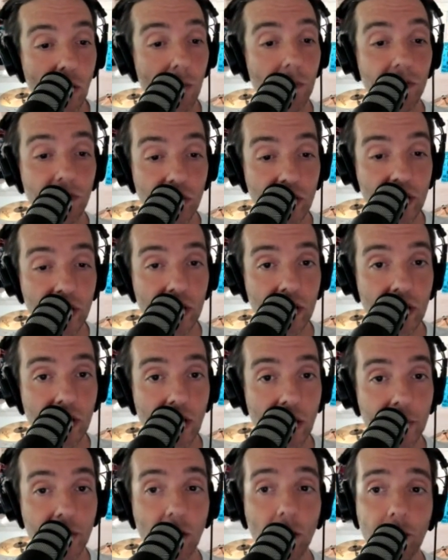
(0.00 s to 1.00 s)
hopefully.
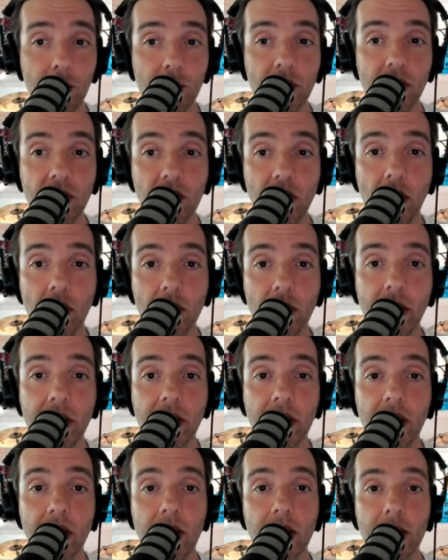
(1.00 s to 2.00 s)
I mean, hopefully so.
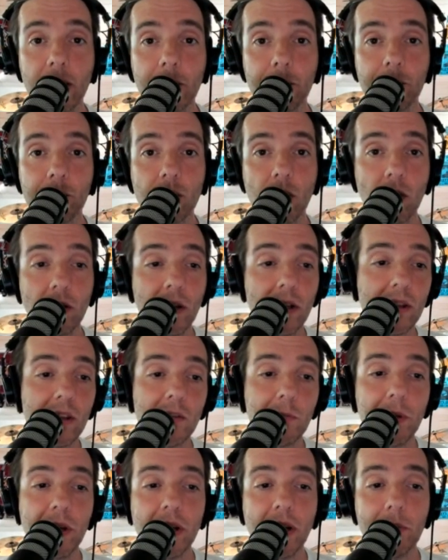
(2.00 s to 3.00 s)
Like, don't let
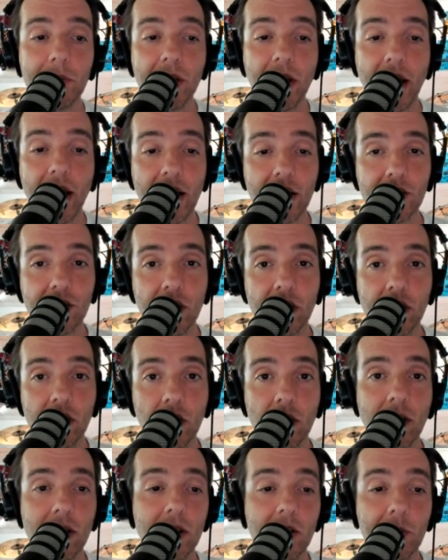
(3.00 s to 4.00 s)
this be an empty action.
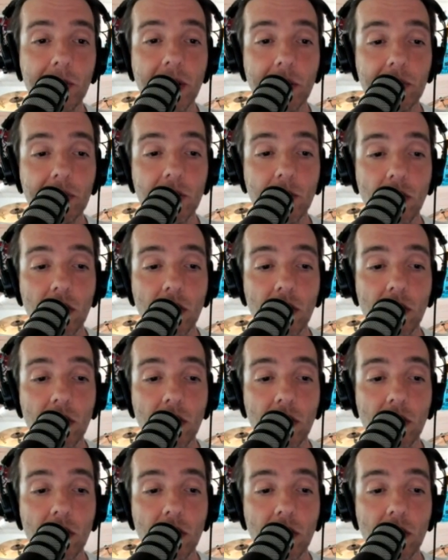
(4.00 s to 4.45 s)
Don't let these be empty